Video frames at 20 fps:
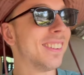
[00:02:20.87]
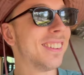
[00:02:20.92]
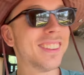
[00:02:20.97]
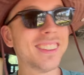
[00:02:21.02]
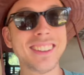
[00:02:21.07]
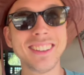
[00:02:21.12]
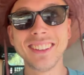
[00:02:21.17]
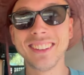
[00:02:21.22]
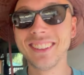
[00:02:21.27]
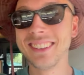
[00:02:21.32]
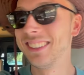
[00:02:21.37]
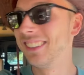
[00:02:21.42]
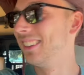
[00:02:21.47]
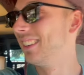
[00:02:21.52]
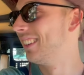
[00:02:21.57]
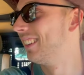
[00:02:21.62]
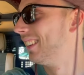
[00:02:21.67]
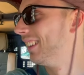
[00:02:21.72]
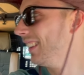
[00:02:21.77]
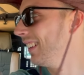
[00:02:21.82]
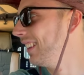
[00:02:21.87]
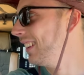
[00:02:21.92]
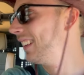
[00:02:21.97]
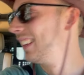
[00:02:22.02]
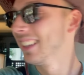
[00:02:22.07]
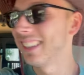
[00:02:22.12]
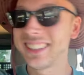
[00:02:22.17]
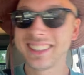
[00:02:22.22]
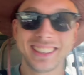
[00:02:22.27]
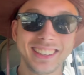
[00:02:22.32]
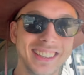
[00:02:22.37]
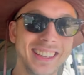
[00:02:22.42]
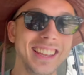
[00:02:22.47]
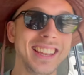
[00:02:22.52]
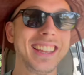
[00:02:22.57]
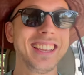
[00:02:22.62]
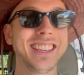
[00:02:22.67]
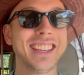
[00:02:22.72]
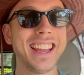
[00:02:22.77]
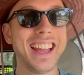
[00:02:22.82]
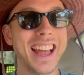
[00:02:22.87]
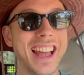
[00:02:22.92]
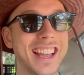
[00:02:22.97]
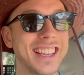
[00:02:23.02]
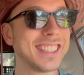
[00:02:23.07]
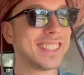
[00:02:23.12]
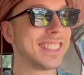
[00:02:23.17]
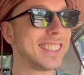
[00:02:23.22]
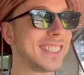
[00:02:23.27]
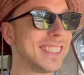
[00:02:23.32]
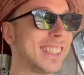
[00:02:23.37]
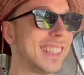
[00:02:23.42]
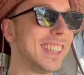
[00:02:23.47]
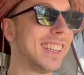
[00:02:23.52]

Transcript: why we're providing it. Otherwise. Yes. Oh.